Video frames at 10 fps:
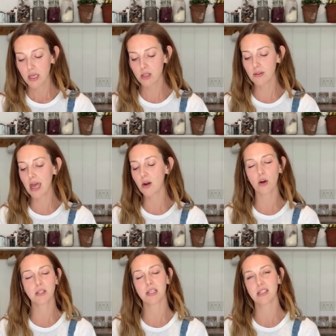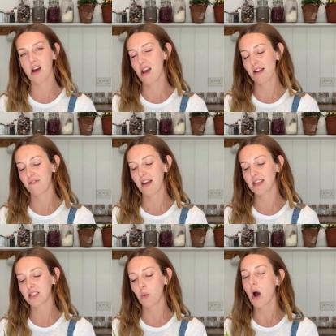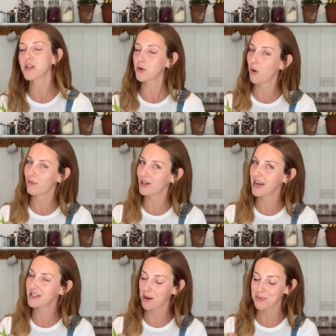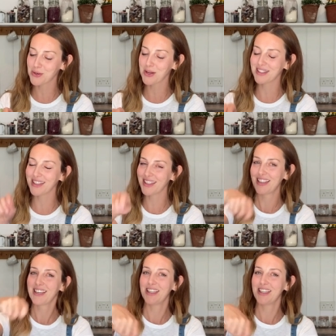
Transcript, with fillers: So they're not at the tying phase. So I do often end up doing the,